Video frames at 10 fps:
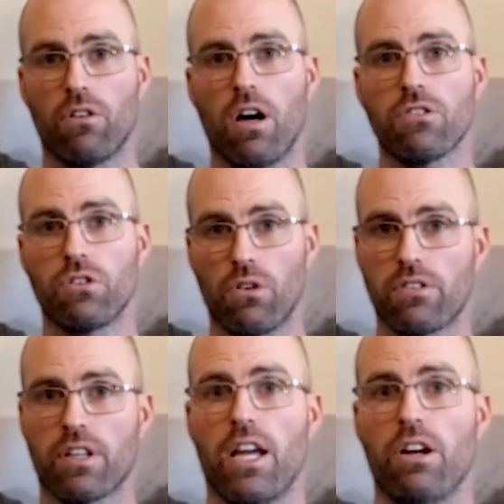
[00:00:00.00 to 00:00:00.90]
also known
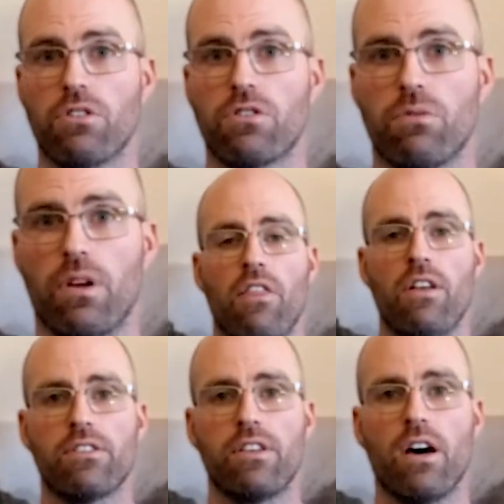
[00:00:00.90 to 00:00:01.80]
as carriage suite.
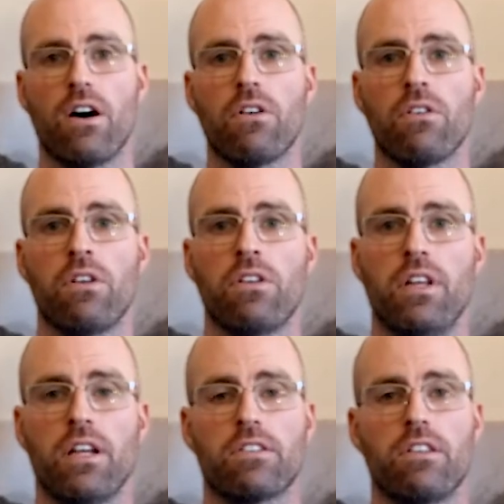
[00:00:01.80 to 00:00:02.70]
This now
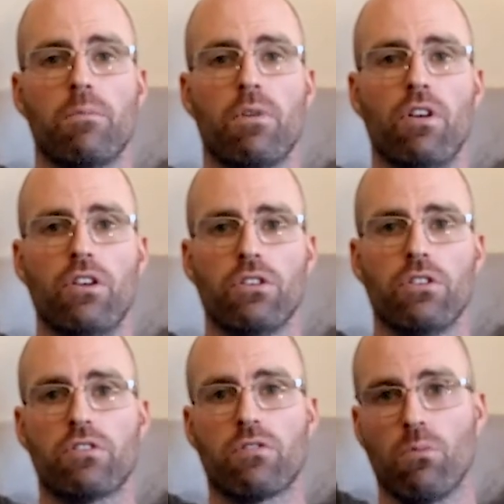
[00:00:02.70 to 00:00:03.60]
takes the number of rental
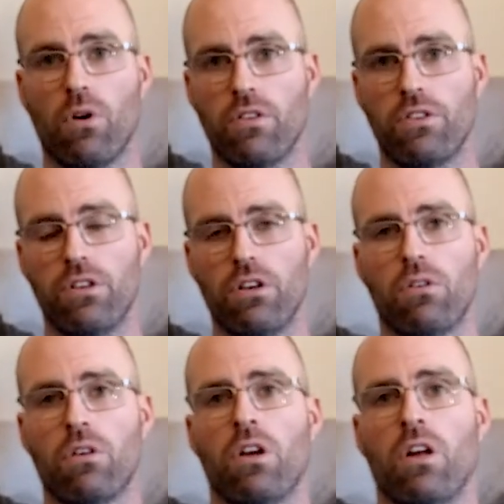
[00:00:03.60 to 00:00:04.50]
units from 1 to
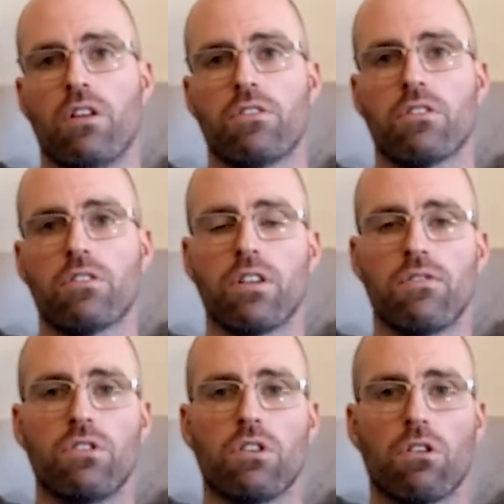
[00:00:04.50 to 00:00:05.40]
2. This also
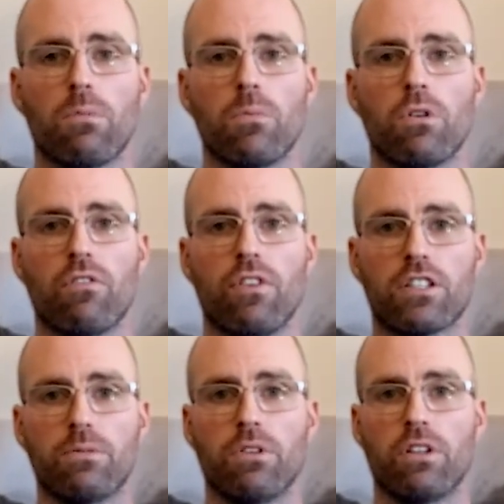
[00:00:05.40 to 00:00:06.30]
gives you a little bit more
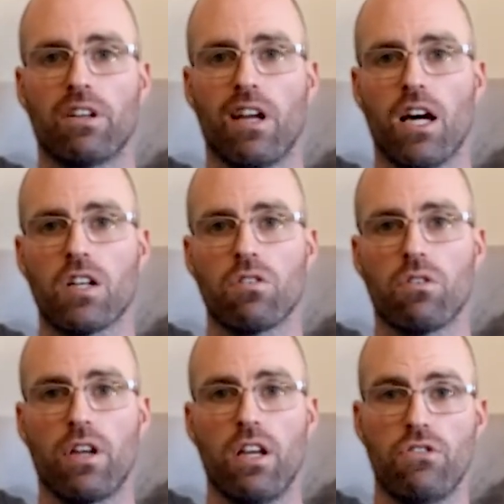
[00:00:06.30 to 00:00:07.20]
flexibility in your cash
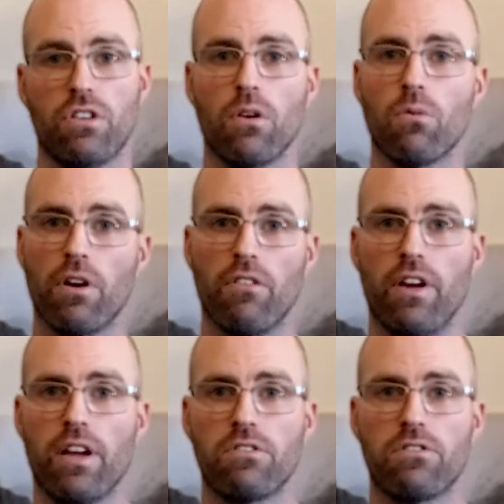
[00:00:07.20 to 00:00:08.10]
flow in case you get one
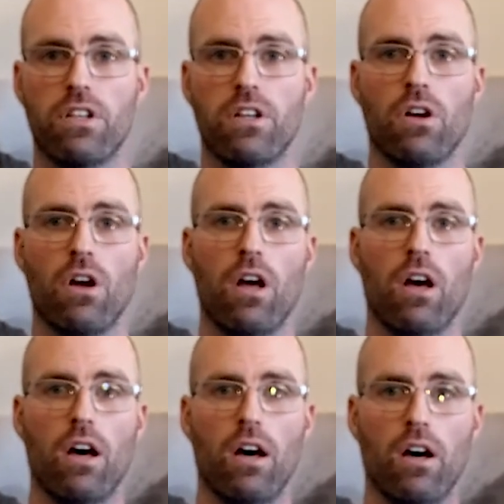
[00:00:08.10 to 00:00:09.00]
vacancy
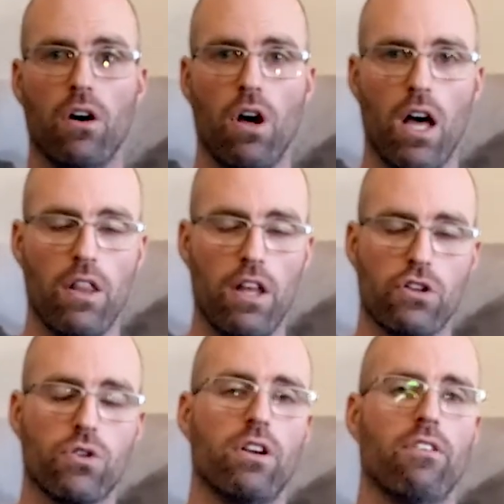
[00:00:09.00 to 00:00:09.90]
that
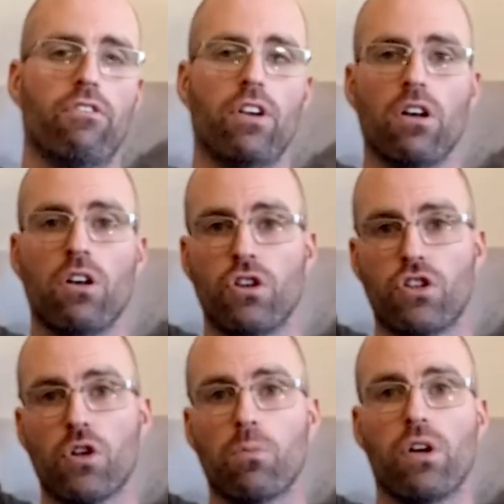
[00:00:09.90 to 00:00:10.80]
you're trying to fill. You're
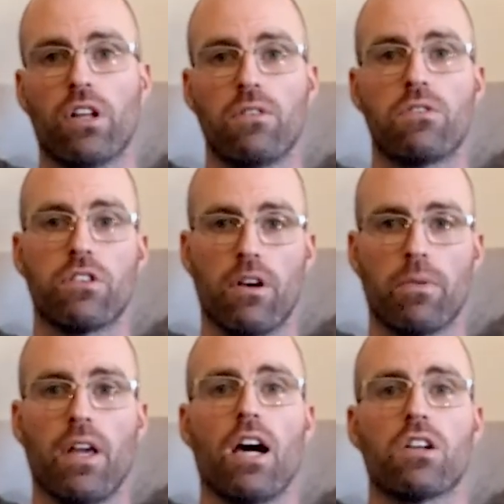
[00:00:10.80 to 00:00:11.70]
still bringing in
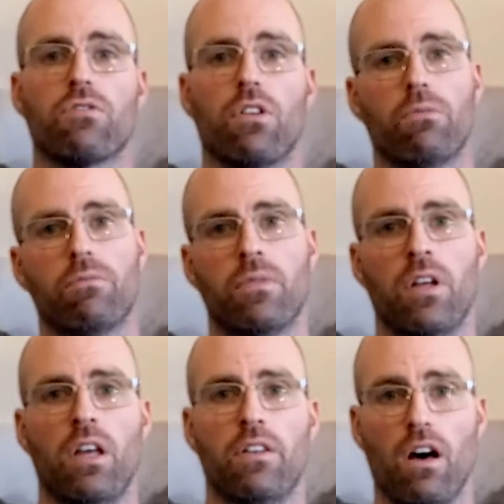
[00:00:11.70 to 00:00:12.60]
some cash flow
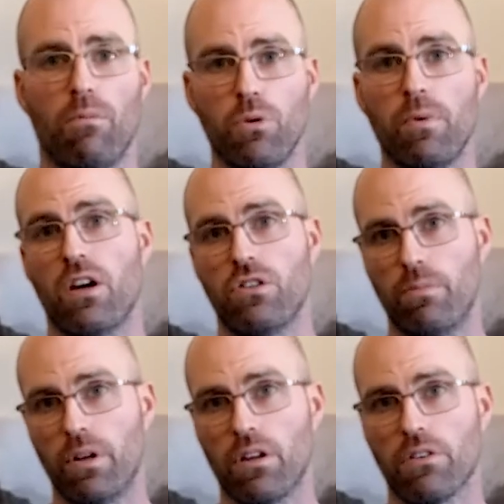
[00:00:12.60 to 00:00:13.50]
to help you manage your
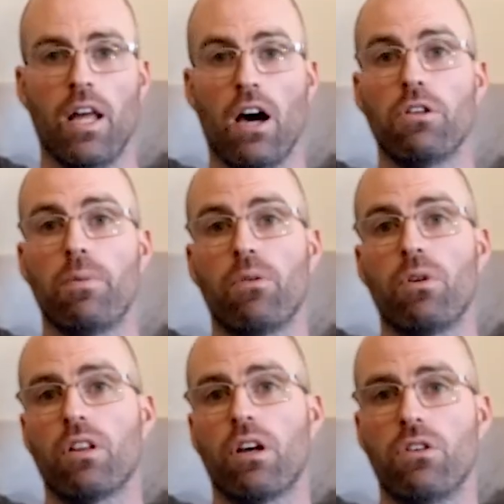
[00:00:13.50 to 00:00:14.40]
bills. Now, depending on what
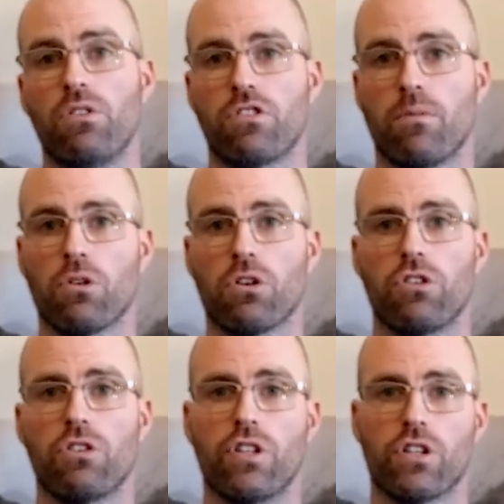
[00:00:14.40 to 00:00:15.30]
you're allowed to do in some local
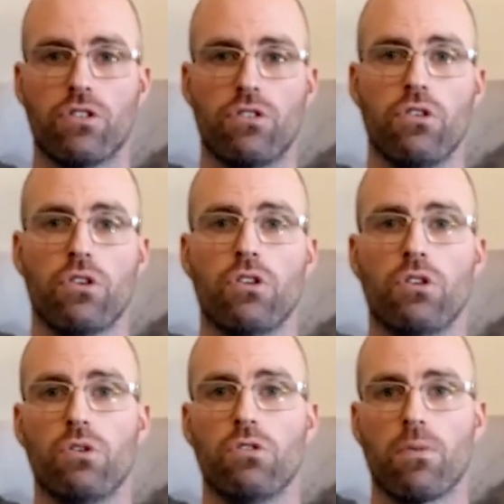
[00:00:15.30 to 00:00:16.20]
jurisdictions, you can
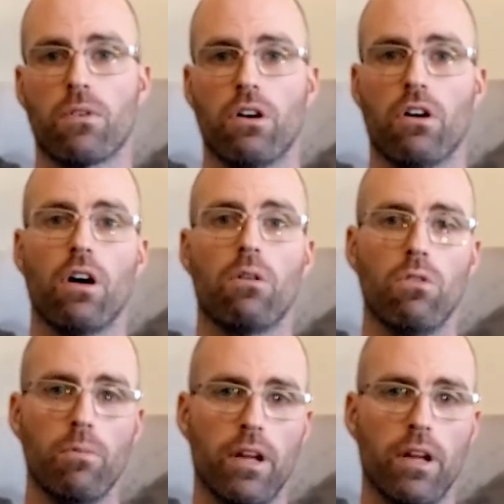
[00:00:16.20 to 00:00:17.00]
do something called a rooming